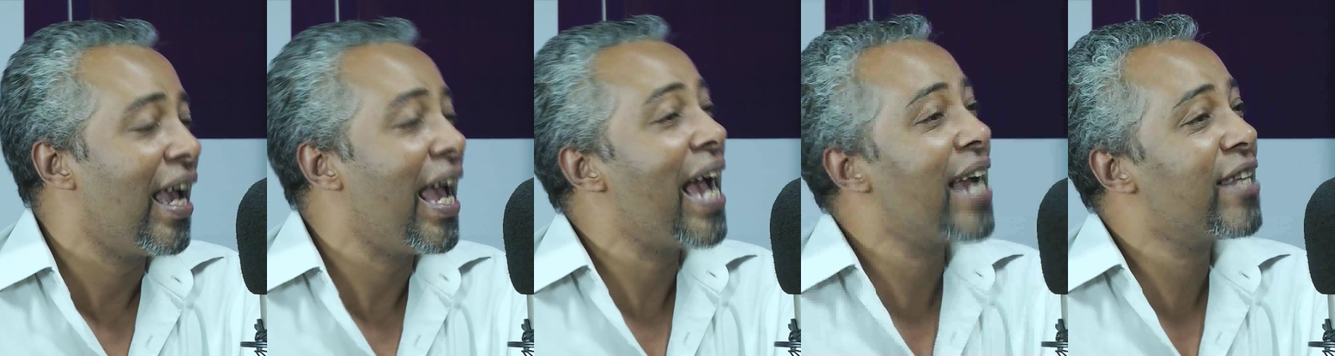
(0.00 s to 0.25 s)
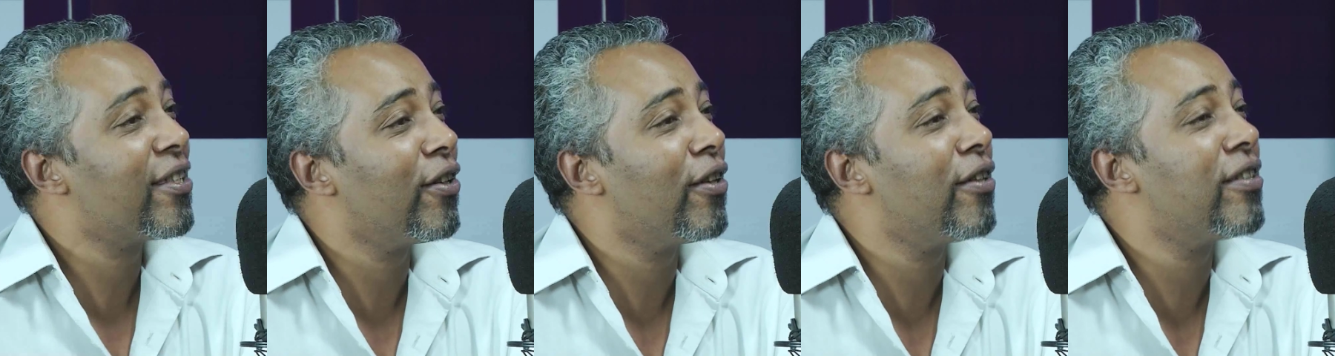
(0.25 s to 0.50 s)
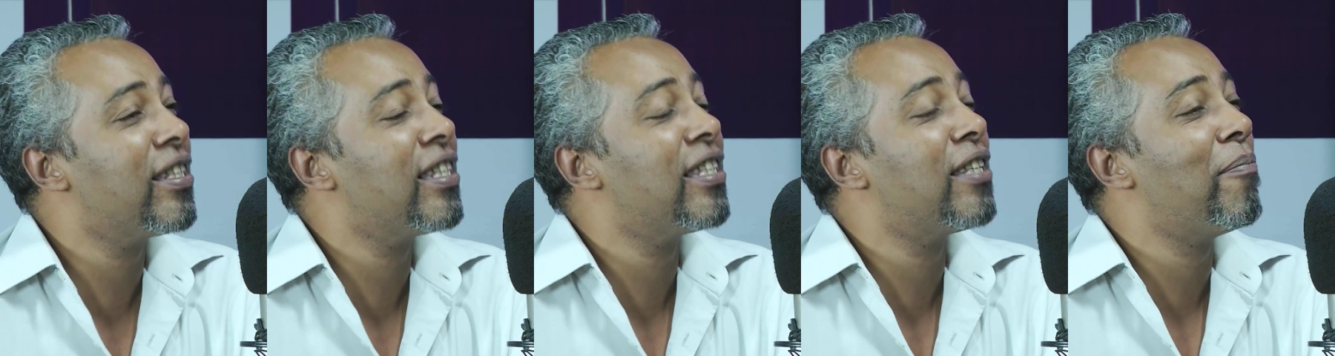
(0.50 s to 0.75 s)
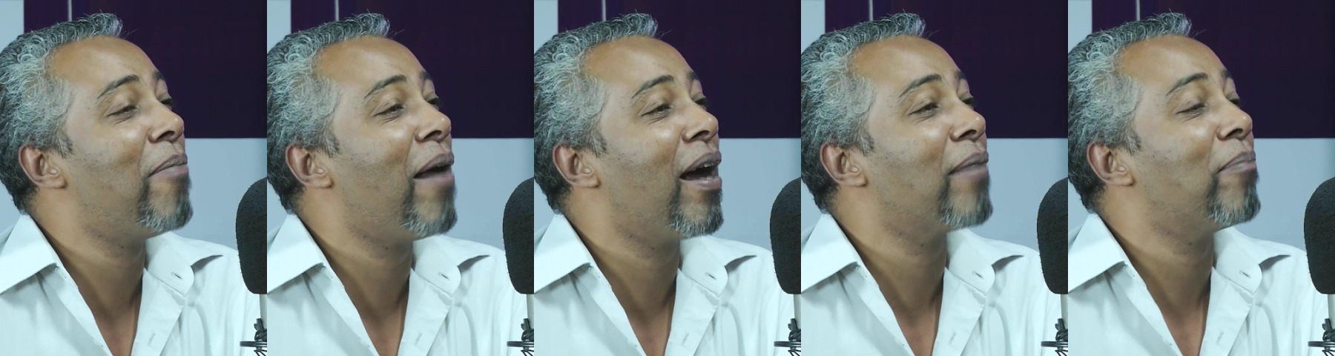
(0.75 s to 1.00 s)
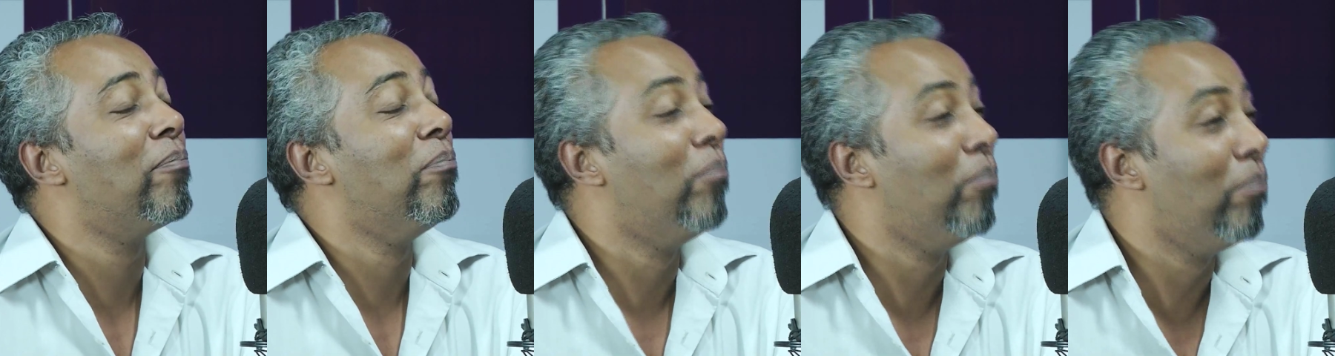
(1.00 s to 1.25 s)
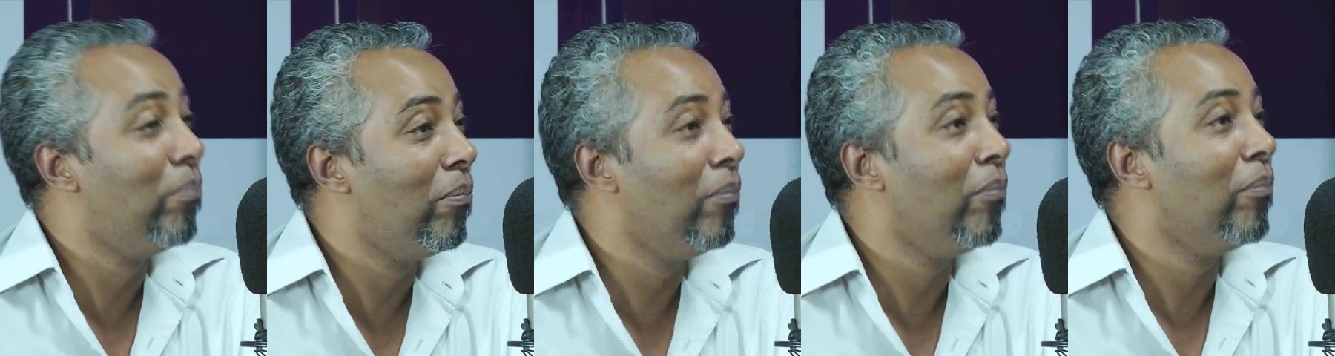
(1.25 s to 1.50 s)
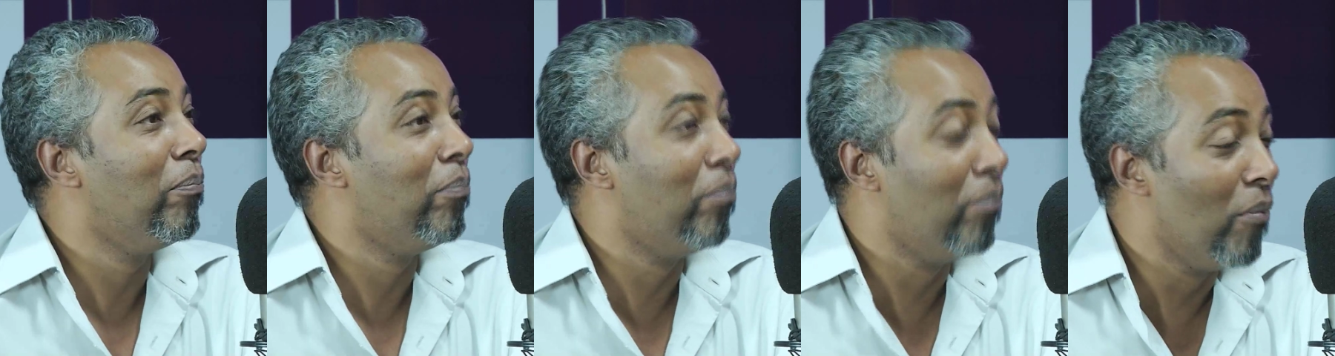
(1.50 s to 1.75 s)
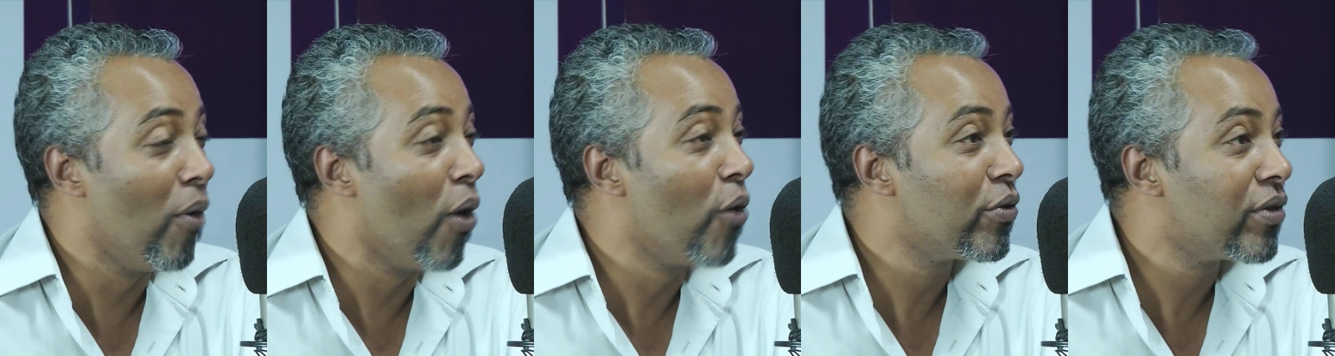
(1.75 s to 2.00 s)
Exodus is about
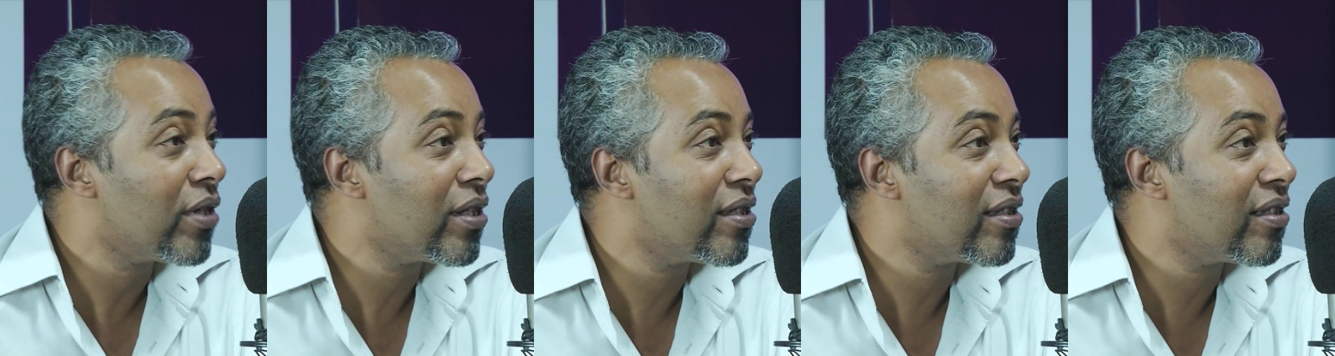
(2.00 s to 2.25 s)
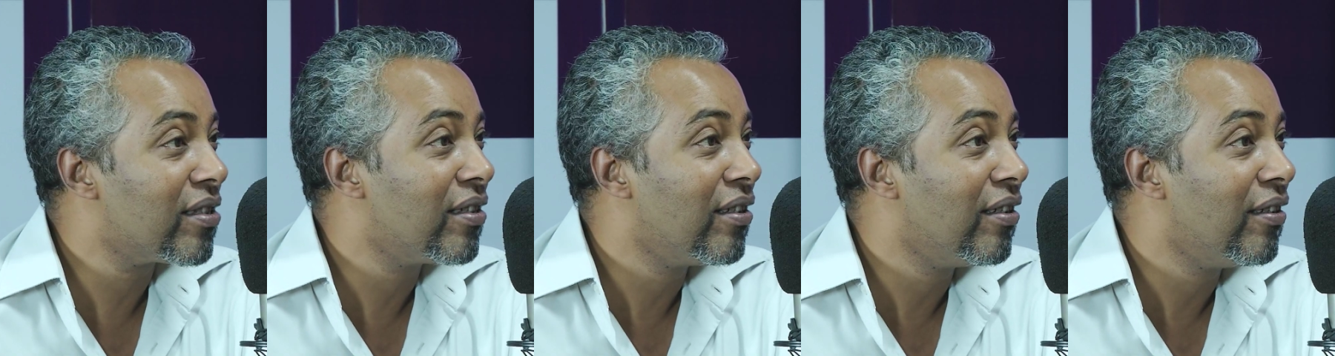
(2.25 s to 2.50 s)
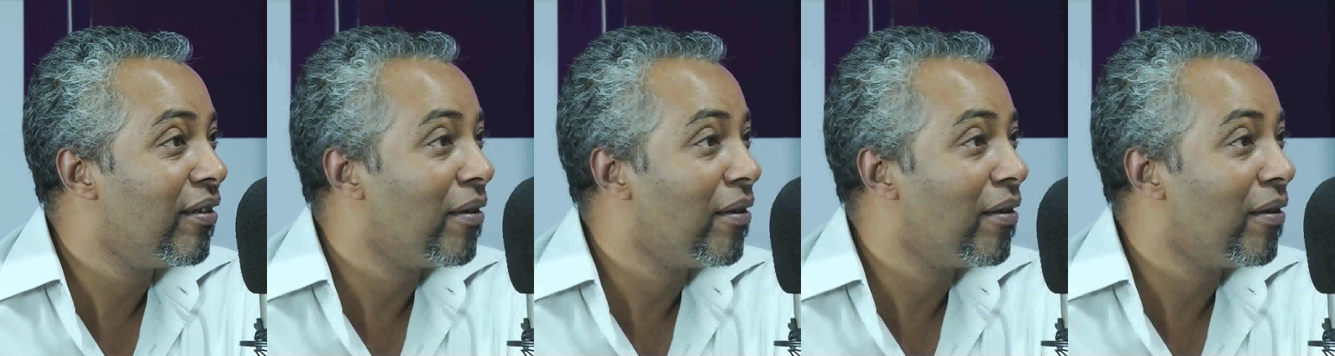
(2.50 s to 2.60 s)
Moses